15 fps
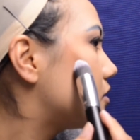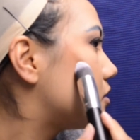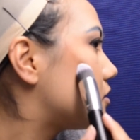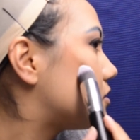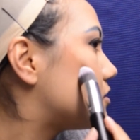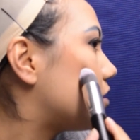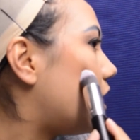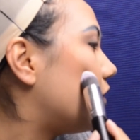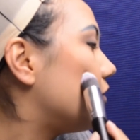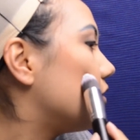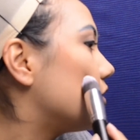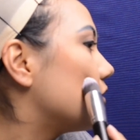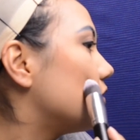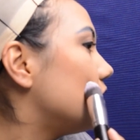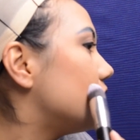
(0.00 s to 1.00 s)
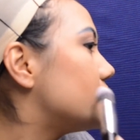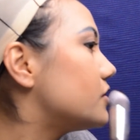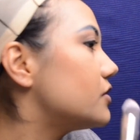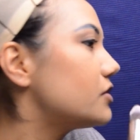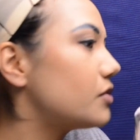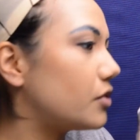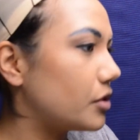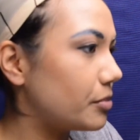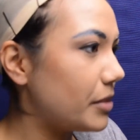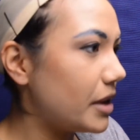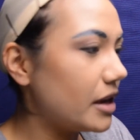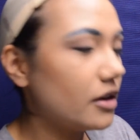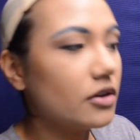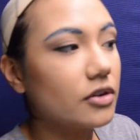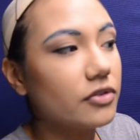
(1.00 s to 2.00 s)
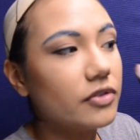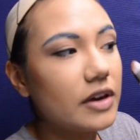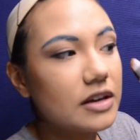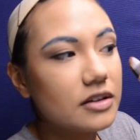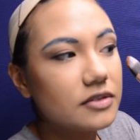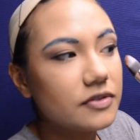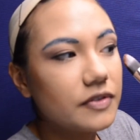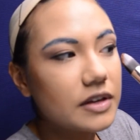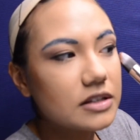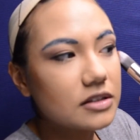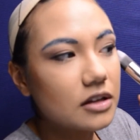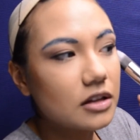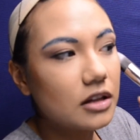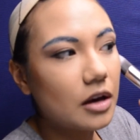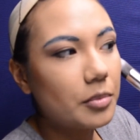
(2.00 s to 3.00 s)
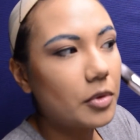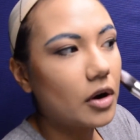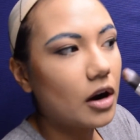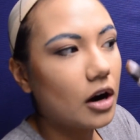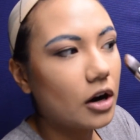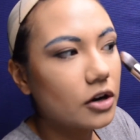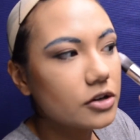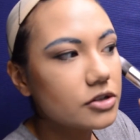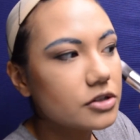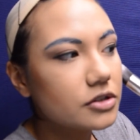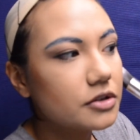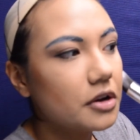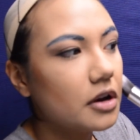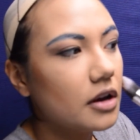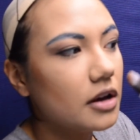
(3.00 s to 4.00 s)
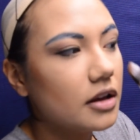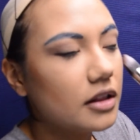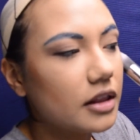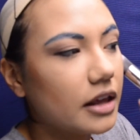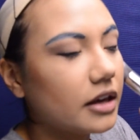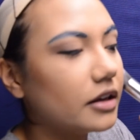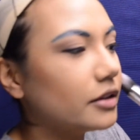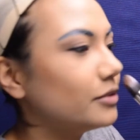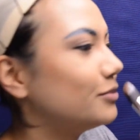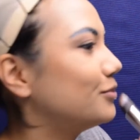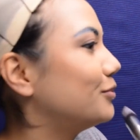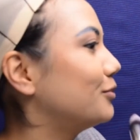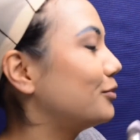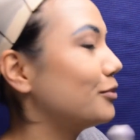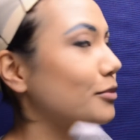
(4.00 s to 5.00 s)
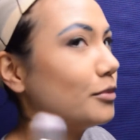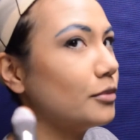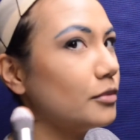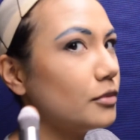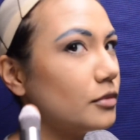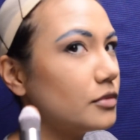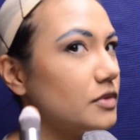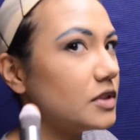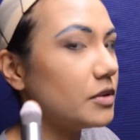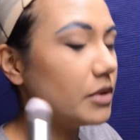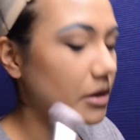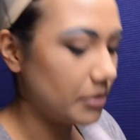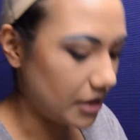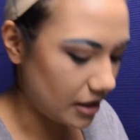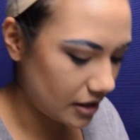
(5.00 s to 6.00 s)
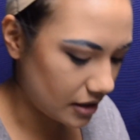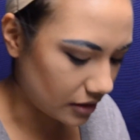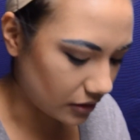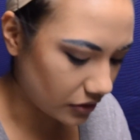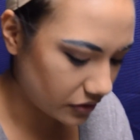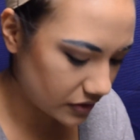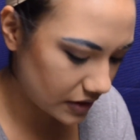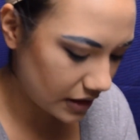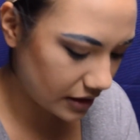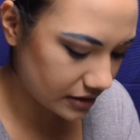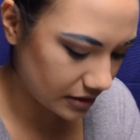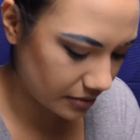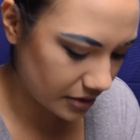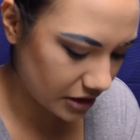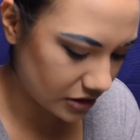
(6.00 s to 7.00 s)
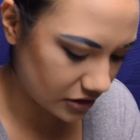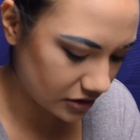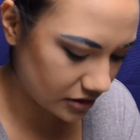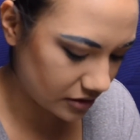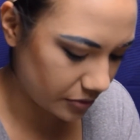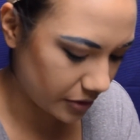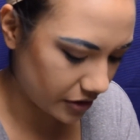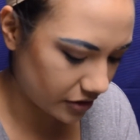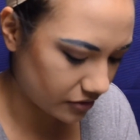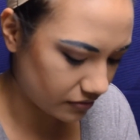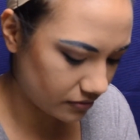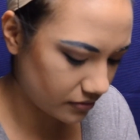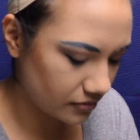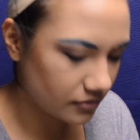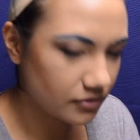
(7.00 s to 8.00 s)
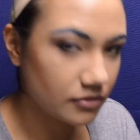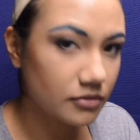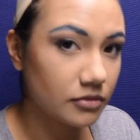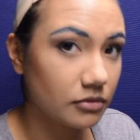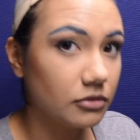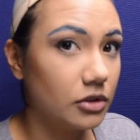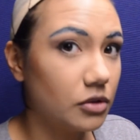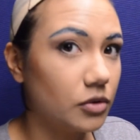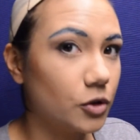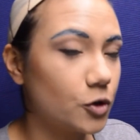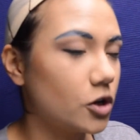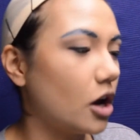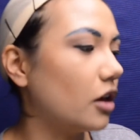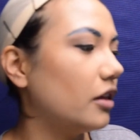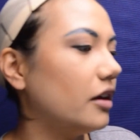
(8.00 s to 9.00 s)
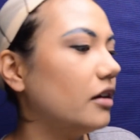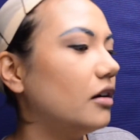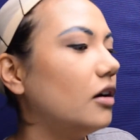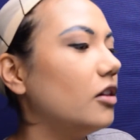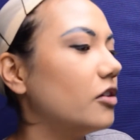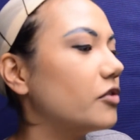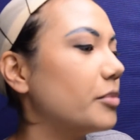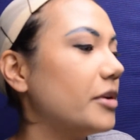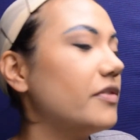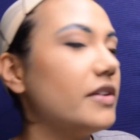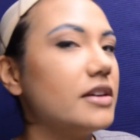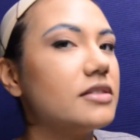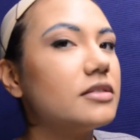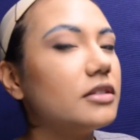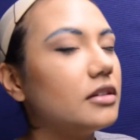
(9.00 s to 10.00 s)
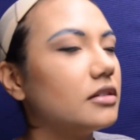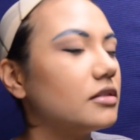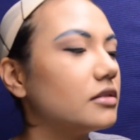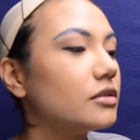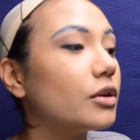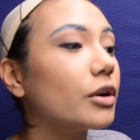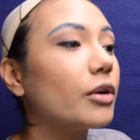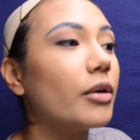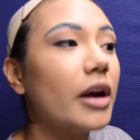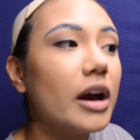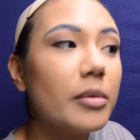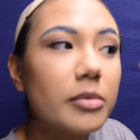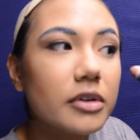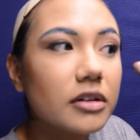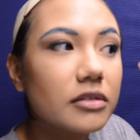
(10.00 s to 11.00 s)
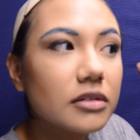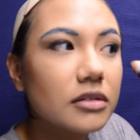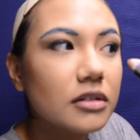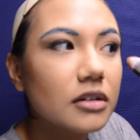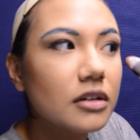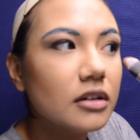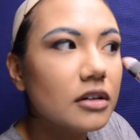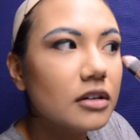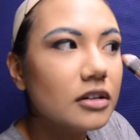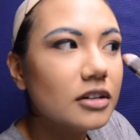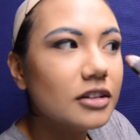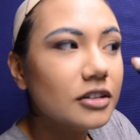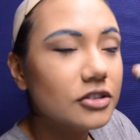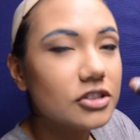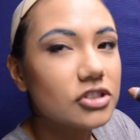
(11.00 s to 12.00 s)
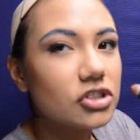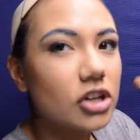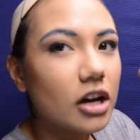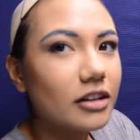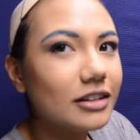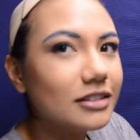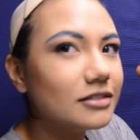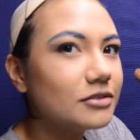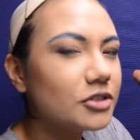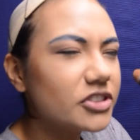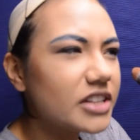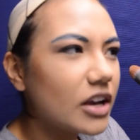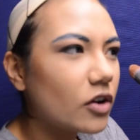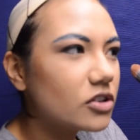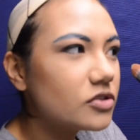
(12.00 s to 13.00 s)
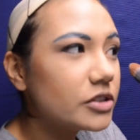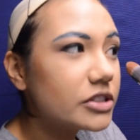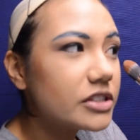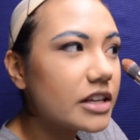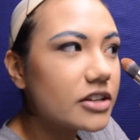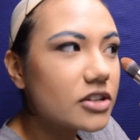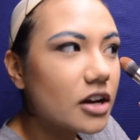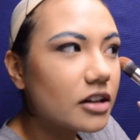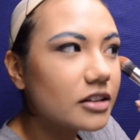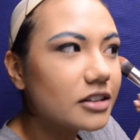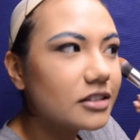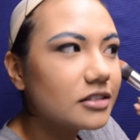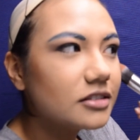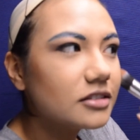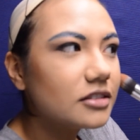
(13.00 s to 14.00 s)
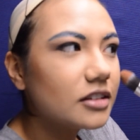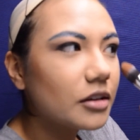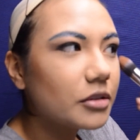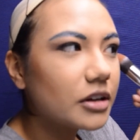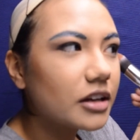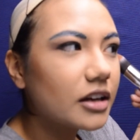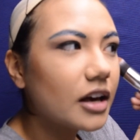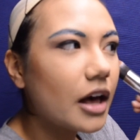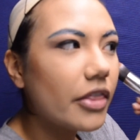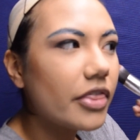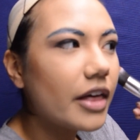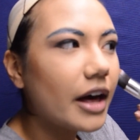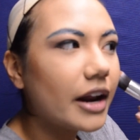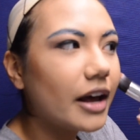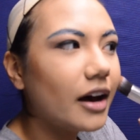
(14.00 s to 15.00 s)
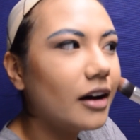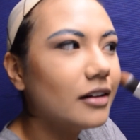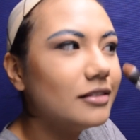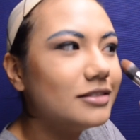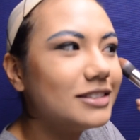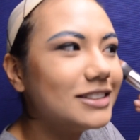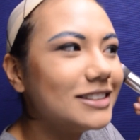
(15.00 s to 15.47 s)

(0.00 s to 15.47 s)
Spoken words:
soften your features or make your face look a lot more harsh. Like, see what I mean? It looks like somebody just smeared literal chocolate all over my face, you know, or crap, whatever. Just chocolate. Let's say chocolate. I'm gonna cut that out.